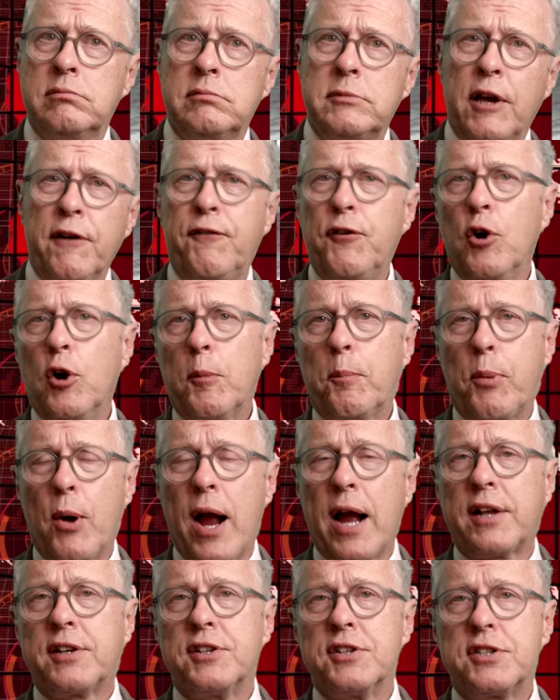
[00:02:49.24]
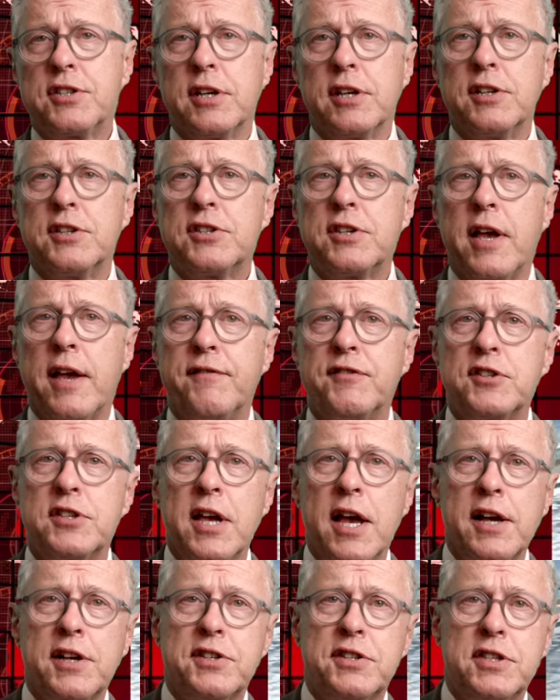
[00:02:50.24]
If you're practicing safe
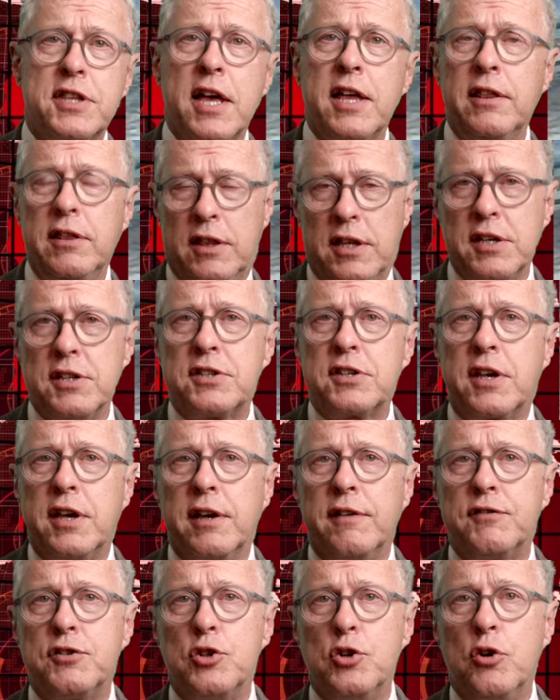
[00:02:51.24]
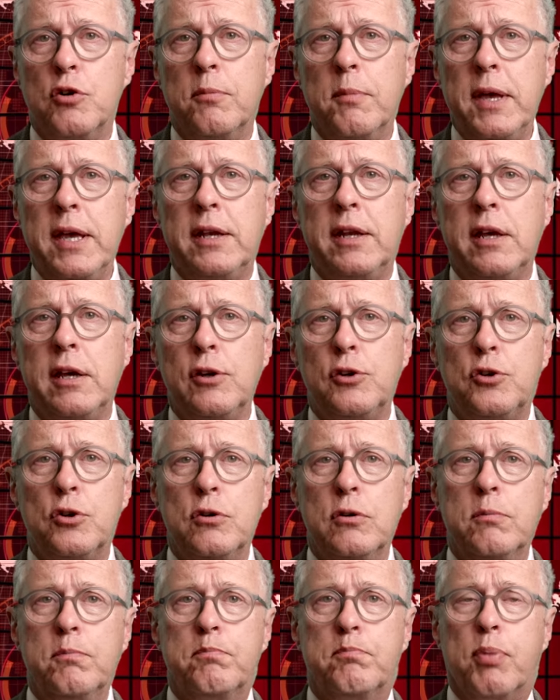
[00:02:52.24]
sex, then this gives new meaning
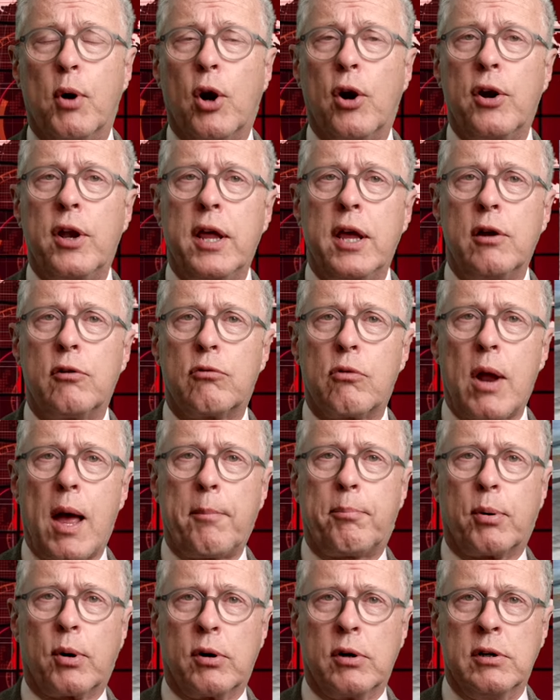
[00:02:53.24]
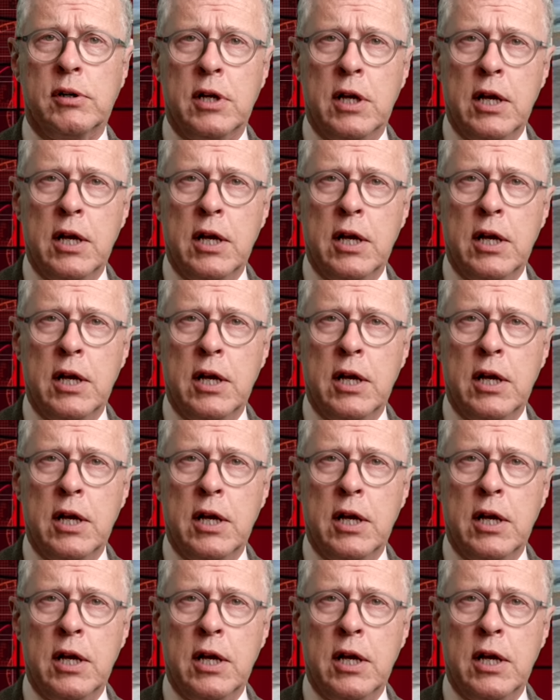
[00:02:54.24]
to burning rubber.